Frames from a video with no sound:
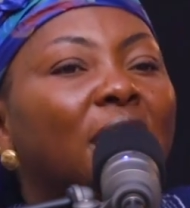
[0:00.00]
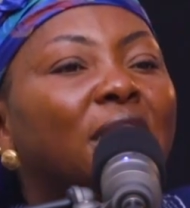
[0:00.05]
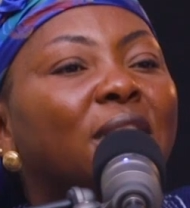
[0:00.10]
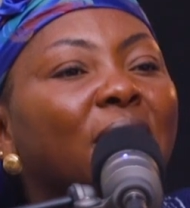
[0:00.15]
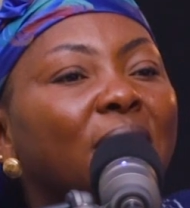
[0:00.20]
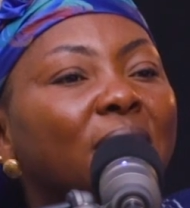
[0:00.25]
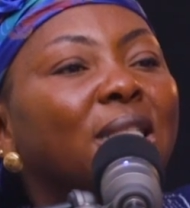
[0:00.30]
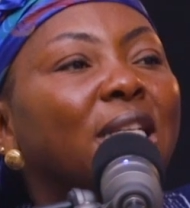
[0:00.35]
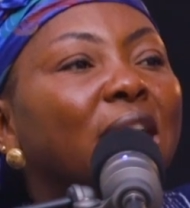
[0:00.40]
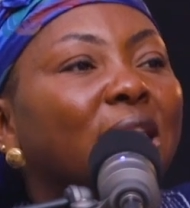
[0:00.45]

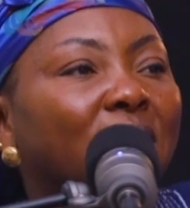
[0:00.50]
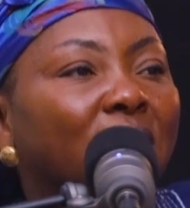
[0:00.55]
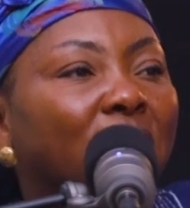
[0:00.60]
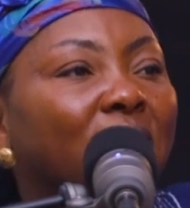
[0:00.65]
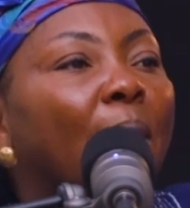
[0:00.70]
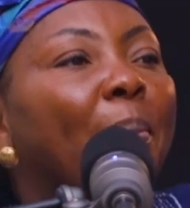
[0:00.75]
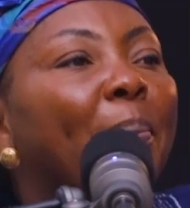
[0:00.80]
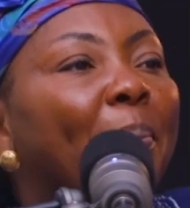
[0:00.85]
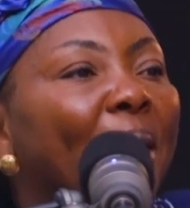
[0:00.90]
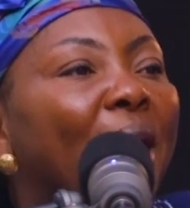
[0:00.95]
this is
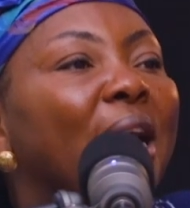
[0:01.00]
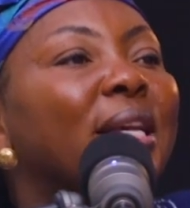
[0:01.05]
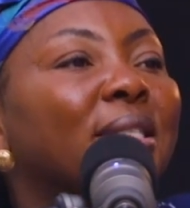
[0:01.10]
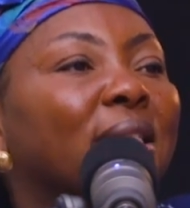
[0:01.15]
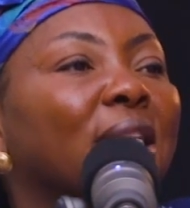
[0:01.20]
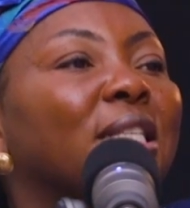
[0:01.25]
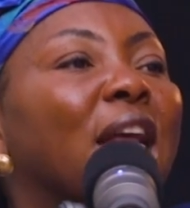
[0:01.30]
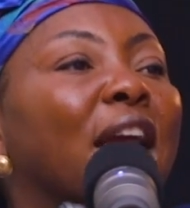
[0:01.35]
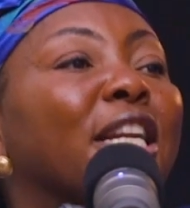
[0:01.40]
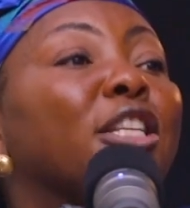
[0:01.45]
the
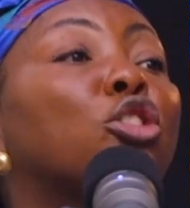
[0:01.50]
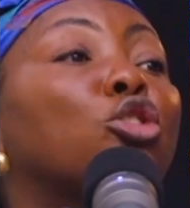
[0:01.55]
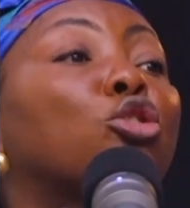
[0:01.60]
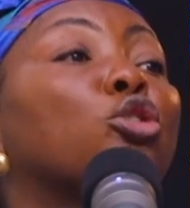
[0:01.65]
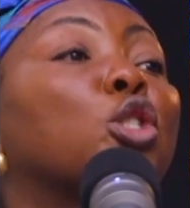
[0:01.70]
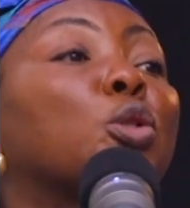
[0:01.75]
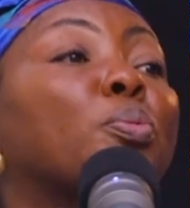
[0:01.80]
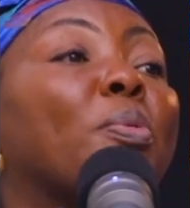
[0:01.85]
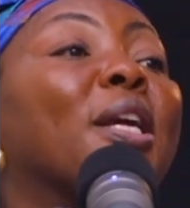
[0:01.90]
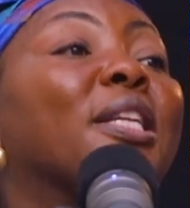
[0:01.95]
person I need to
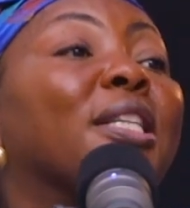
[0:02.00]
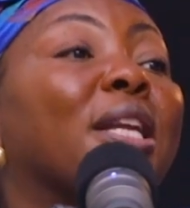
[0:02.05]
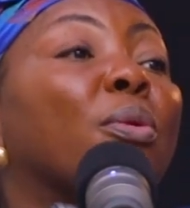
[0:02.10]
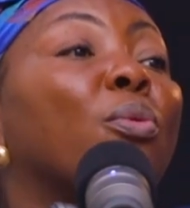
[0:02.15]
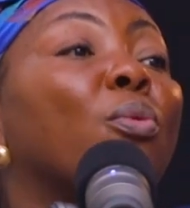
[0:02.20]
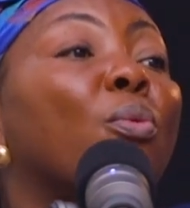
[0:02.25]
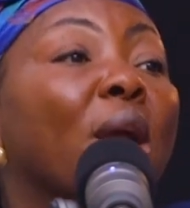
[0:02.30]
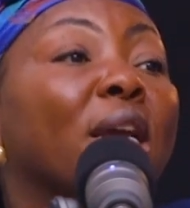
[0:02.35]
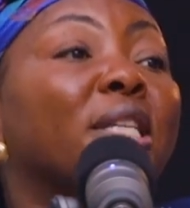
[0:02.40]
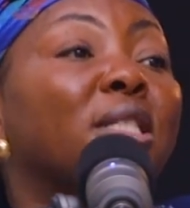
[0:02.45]
spend the
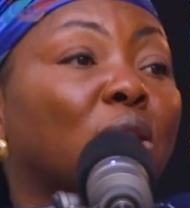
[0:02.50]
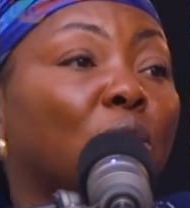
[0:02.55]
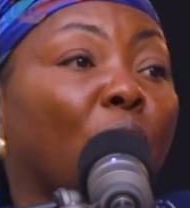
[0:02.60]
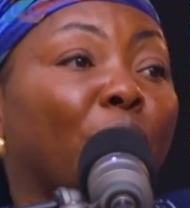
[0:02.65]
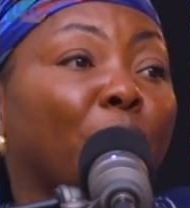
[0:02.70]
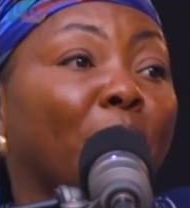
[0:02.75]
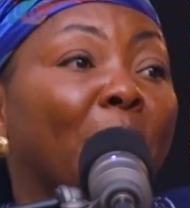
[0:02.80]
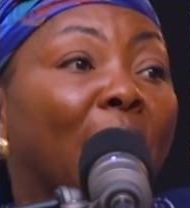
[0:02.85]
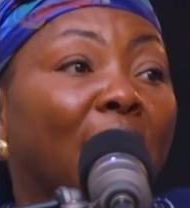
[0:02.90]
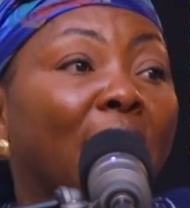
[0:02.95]
rest
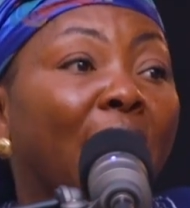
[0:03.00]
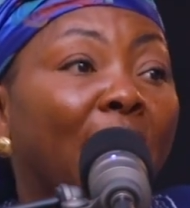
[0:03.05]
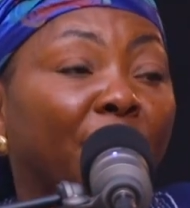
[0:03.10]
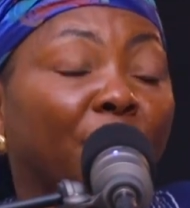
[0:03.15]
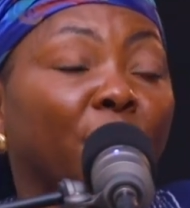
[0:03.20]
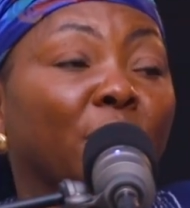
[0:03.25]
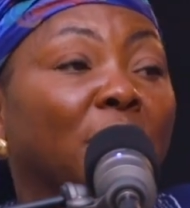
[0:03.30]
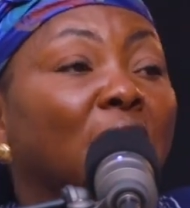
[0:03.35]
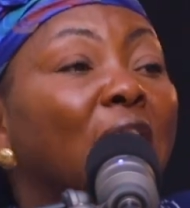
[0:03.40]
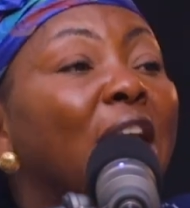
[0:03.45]
of my
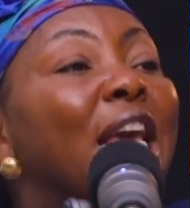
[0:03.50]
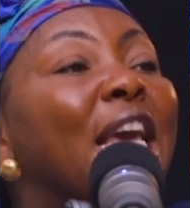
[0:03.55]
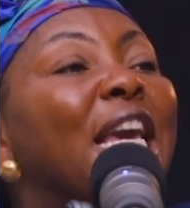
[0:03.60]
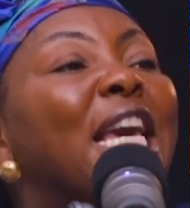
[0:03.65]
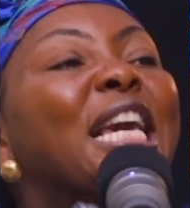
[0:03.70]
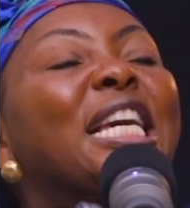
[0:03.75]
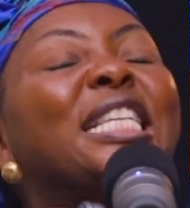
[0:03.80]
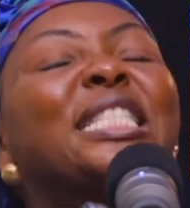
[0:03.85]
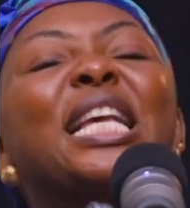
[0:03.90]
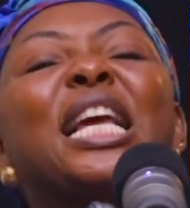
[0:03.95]
life with.
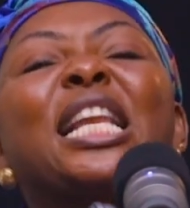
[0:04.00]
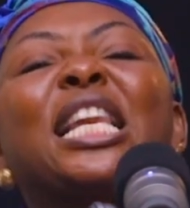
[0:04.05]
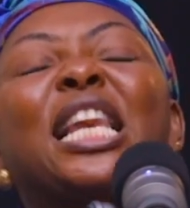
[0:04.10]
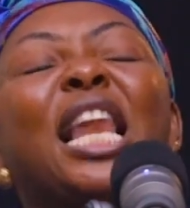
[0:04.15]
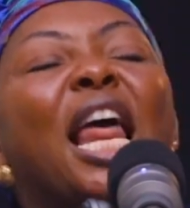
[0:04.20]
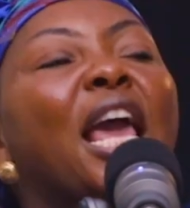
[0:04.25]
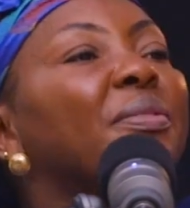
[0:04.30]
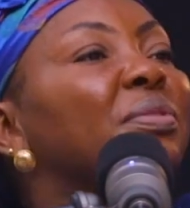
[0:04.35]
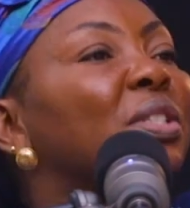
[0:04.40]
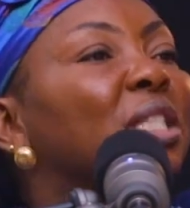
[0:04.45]
It's a
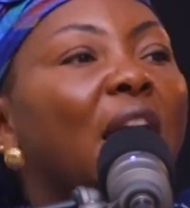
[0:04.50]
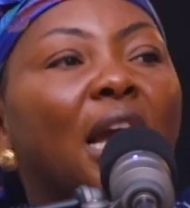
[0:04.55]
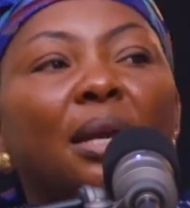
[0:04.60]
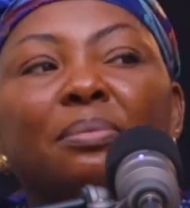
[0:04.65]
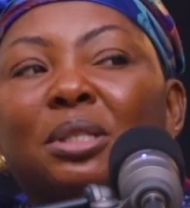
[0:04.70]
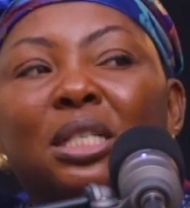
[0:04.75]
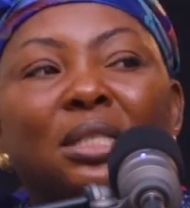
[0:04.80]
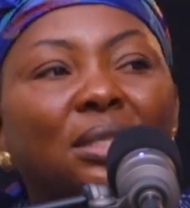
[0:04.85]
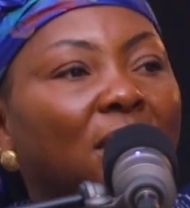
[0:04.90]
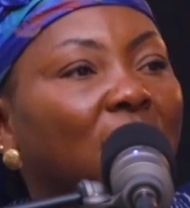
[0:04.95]

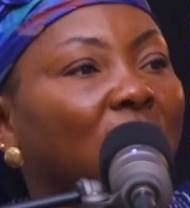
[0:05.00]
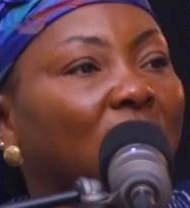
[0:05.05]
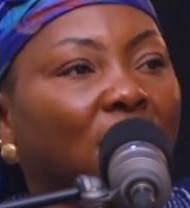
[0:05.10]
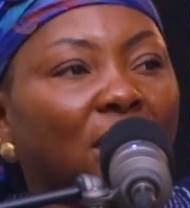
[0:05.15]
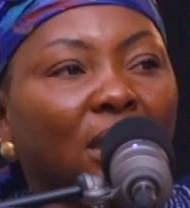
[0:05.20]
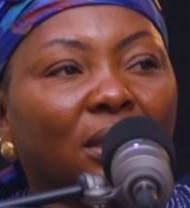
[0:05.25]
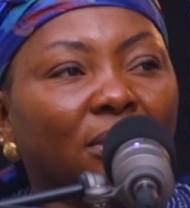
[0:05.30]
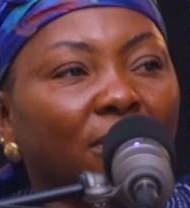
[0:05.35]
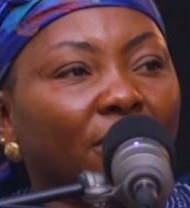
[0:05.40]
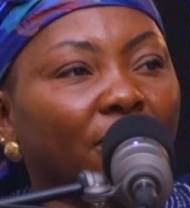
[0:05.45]
lifetime
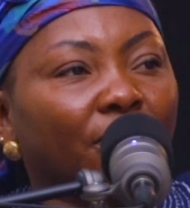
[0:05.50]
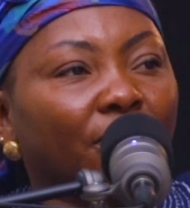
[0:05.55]
decision.